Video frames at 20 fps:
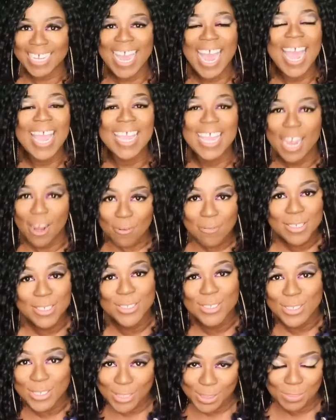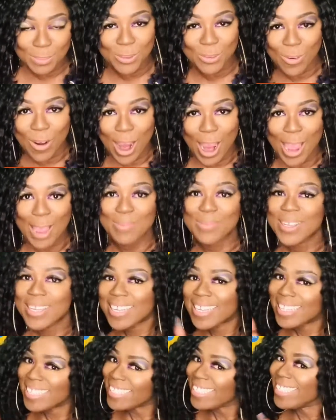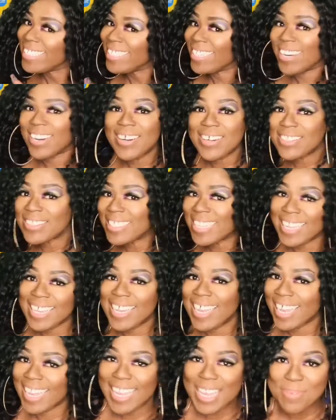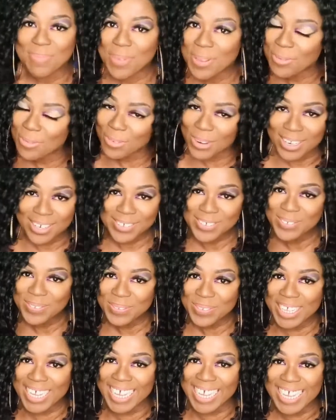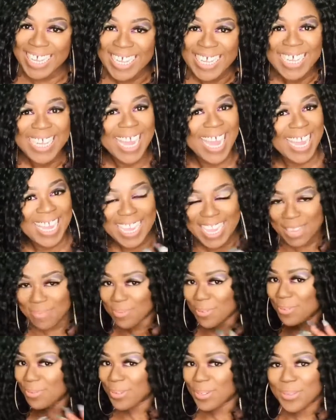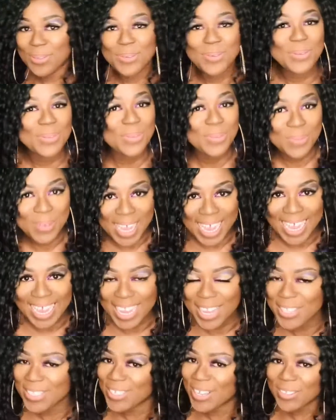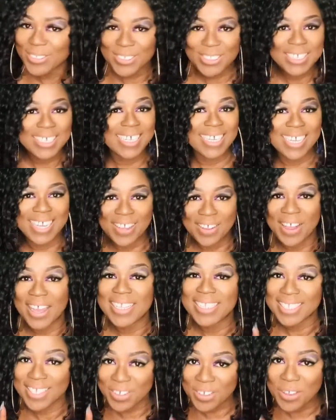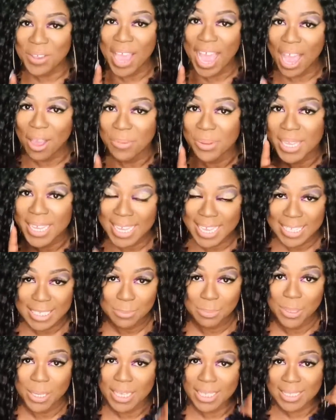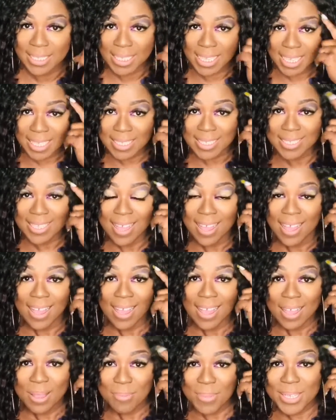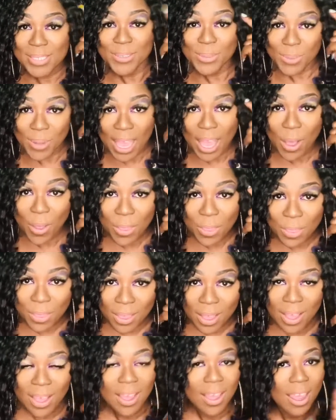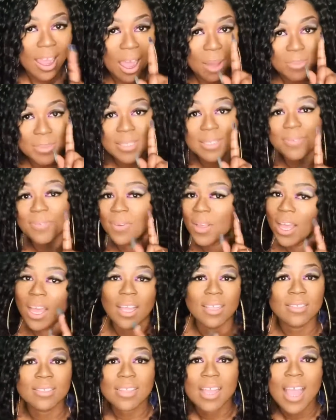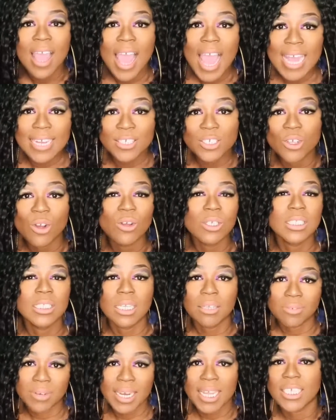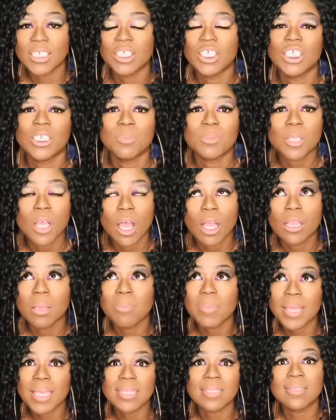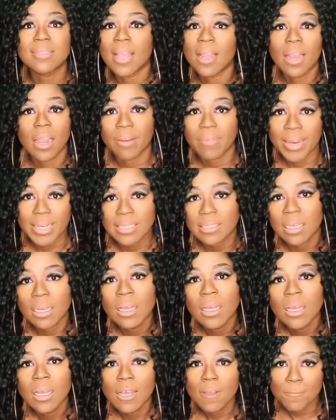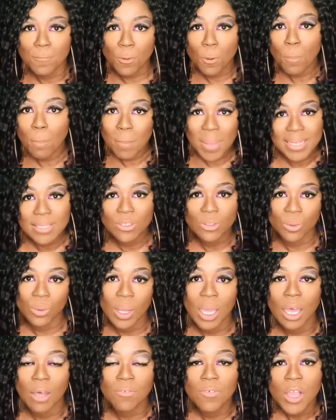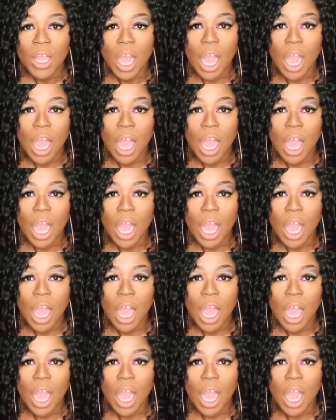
I encourage you to subscribe. Your girl's here. I keep it real. I keep it real all the way. I don't sugarcoat. I tell you how it is, because this mental health comes first, and toxic relationships are the biggest denigrator of your mental health.